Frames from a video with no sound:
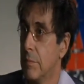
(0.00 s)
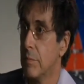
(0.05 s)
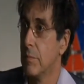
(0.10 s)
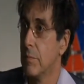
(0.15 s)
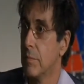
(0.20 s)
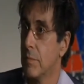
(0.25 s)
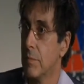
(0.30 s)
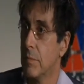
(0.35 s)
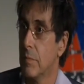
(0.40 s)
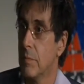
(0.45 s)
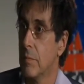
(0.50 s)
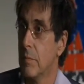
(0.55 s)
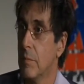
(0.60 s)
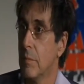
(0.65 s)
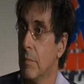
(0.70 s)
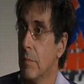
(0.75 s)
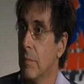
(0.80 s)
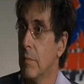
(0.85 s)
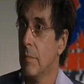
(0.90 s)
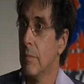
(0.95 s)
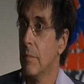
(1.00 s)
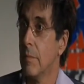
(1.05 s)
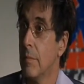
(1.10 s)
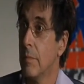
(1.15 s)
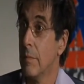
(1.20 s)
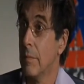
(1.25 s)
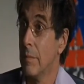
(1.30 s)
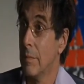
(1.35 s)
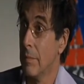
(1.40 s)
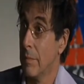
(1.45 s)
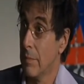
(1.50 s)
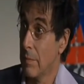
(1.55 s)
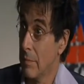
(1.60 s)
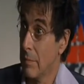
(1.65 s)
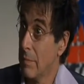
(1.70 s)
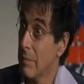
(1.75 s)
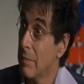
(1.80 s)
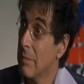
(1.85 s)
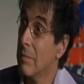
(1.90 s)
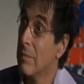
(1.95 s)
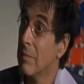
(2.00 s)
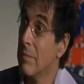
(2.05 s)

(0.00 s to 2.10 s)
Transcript: Nothing is said.